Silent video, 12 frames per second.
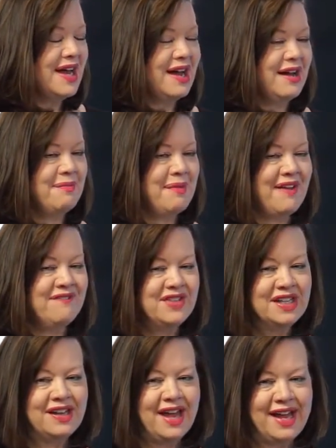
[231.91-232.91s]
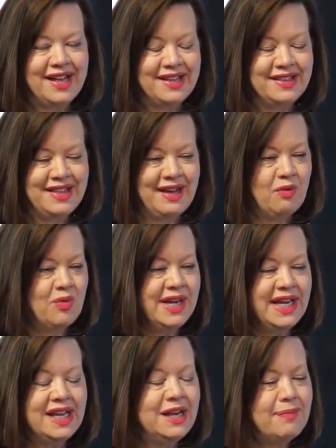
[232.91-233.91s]
I feel like that when
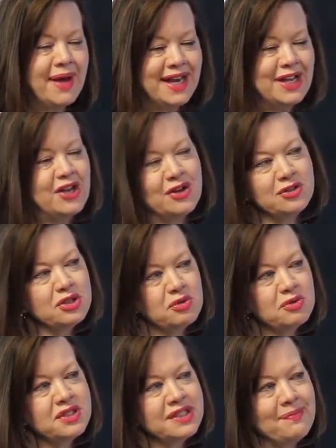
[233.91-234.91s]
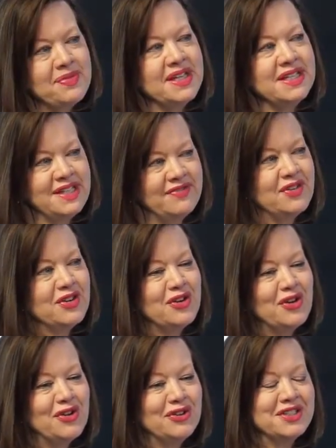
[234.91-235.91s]
anybody goes through something
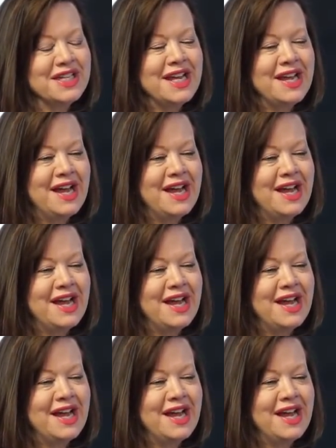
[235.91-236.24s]
difficult,